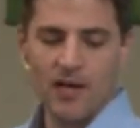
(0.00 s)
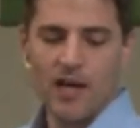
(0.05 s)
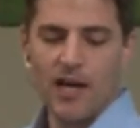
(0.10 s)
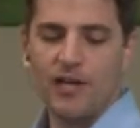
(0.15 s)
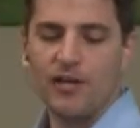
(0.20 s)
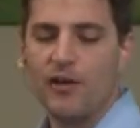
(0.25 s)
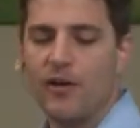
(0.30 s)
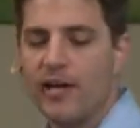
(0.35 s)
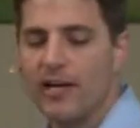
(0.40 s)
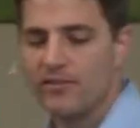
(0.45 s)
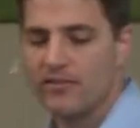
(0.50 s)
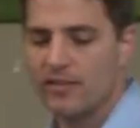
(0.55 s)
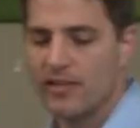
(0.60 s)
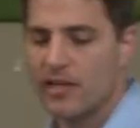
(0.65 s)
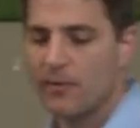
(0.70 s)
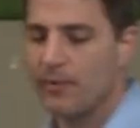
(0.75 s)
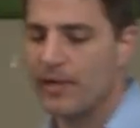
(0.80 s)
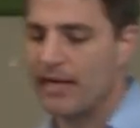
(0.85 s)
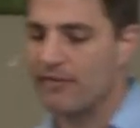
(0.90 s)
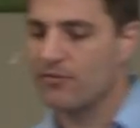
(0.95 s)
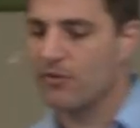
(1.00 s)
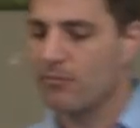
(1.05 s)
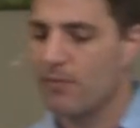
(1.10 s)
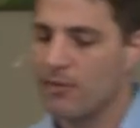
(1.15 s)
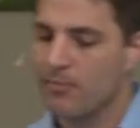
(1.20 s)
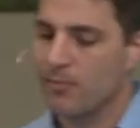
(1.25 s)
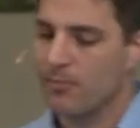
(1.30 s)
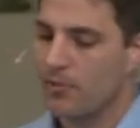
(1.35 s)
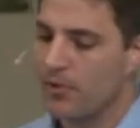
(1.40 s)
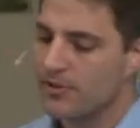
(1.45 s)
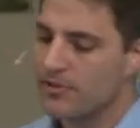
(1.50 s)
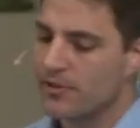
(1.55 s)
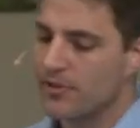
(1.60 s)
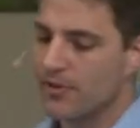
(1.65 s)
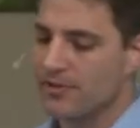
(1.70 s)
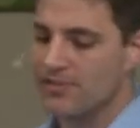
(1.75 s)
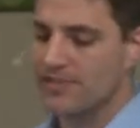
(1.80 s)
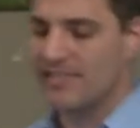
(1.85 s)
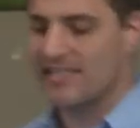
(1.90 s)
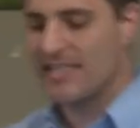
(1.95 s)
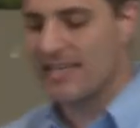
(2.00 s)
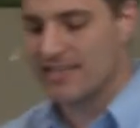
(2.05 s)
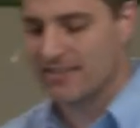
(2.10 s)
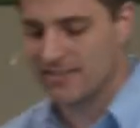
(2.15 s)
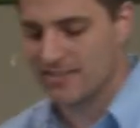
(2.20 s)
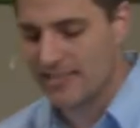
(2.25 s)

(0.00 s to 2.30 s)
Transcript: And you know, here's the thing we got to remember, boys and girls, is this,